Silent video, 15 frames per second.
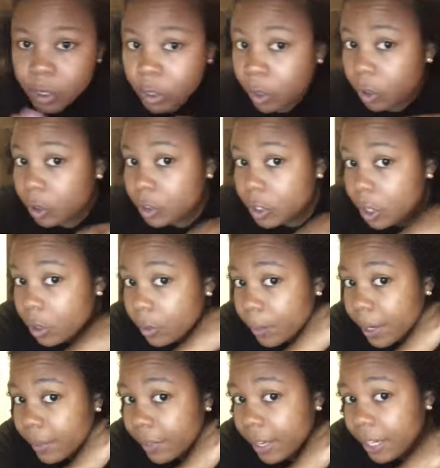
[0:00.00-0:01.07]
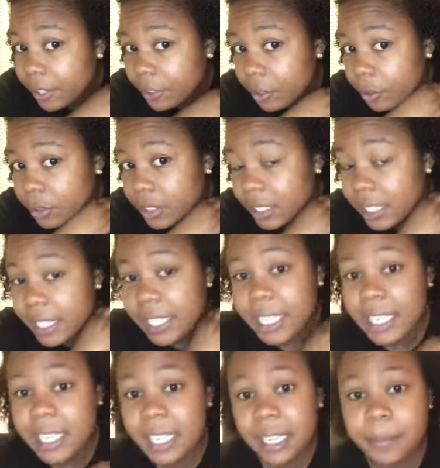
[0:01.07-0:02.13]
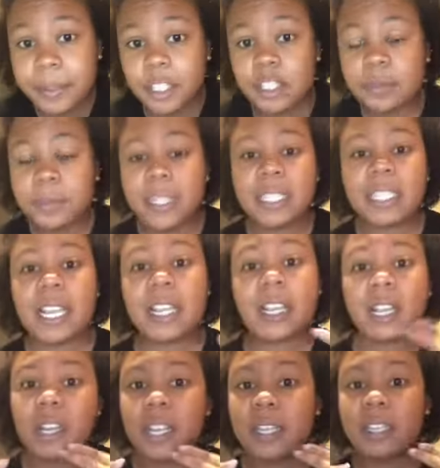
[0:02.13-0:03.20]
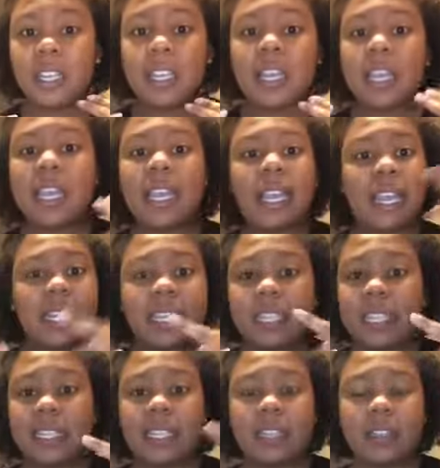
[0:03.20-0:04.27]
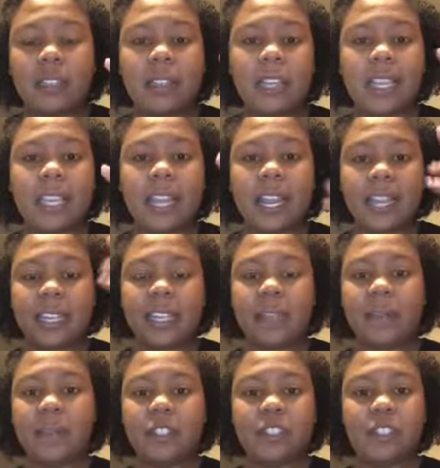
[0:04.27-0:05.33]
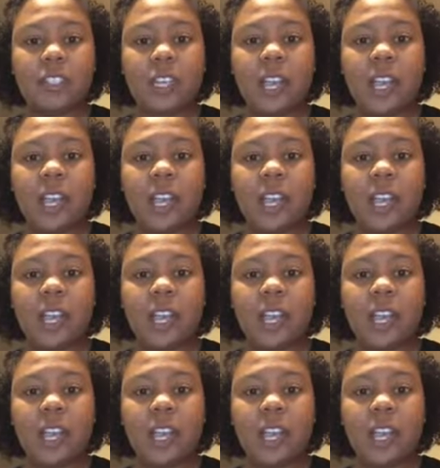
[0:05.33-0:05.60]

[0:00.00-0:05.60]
curled all the way on the end. You don't see any heat damage because I cut anything that looked like it had damage.